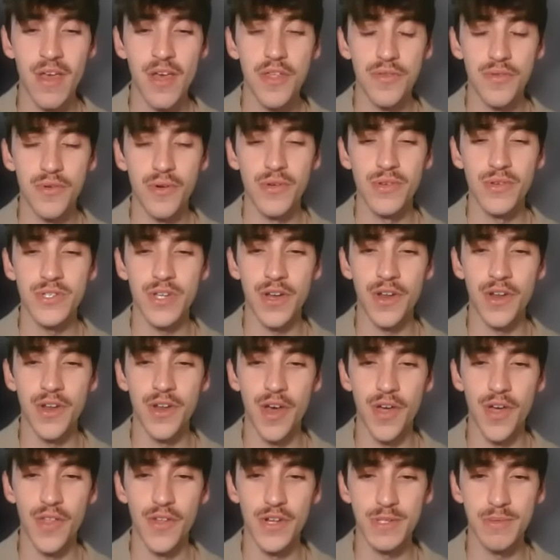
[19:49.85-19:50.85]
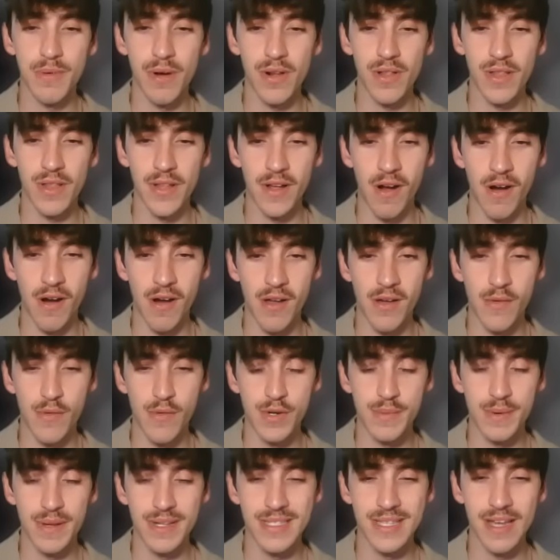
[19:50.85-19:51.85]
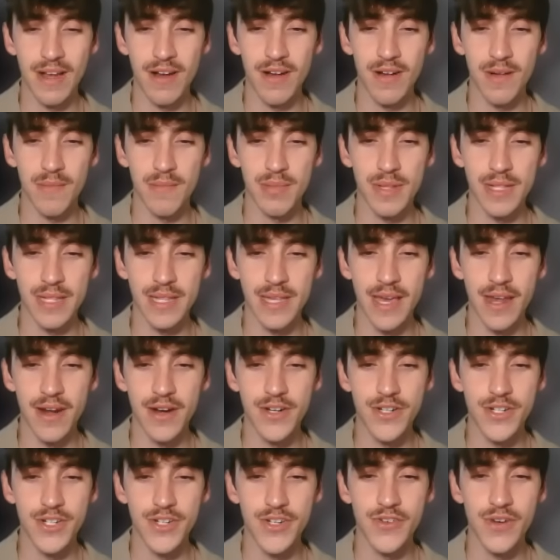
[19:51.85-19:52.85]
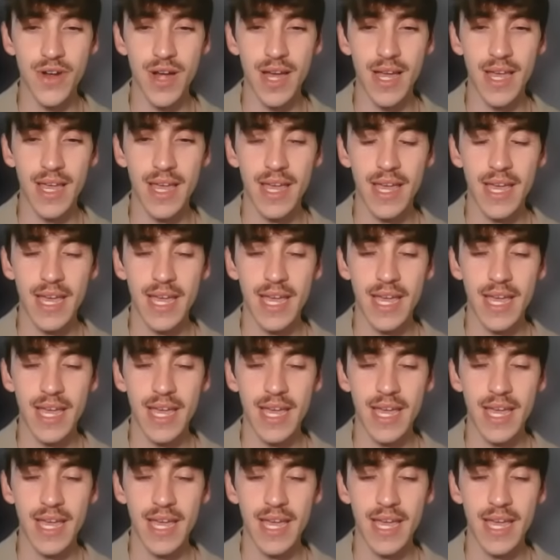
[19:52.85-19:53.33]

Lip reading: throws another Sparkling Aria, which means they are completely energy dry.